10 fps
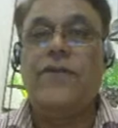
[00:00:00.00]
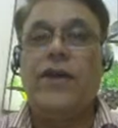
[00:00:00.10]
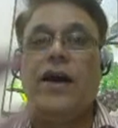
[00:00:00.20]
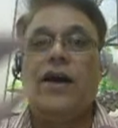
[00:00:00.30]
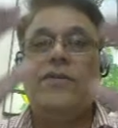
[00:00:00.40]

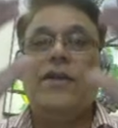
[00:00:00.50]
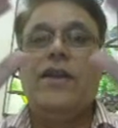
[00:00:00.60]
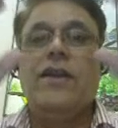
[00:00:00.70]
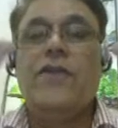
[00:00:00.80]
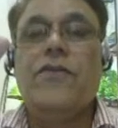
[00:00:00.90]
I ask an
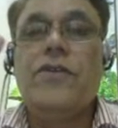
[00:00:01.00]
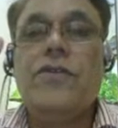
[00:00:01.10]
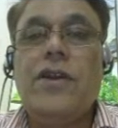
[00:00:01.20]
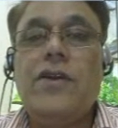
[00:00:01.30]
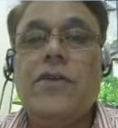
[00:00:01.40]

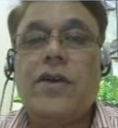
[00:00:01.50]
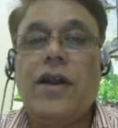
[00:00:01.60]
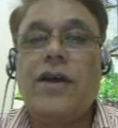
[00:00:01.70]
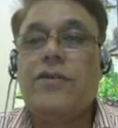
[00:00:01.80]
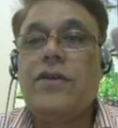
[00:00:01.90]
individual in your
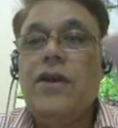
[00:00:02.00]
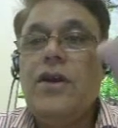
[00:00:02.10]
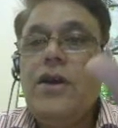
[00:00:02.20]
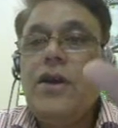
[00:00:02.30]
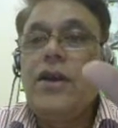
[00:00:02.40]
class,
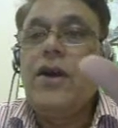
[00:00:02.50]
"Okay,